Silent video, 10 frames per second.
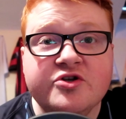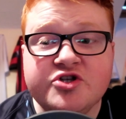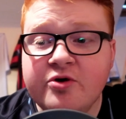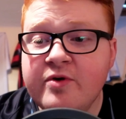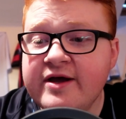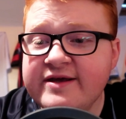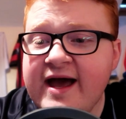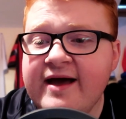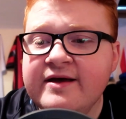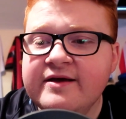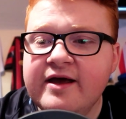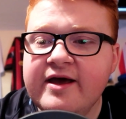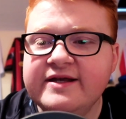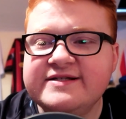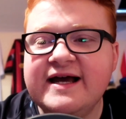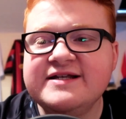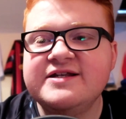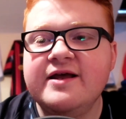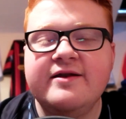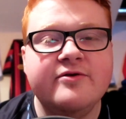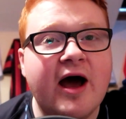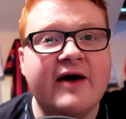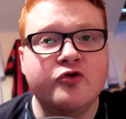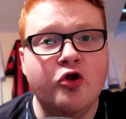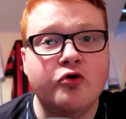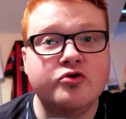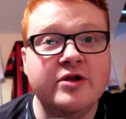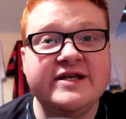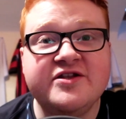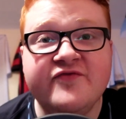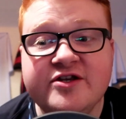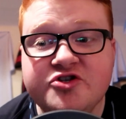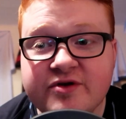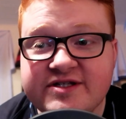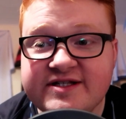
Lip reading: So, it's nice to not have a long list of injuries.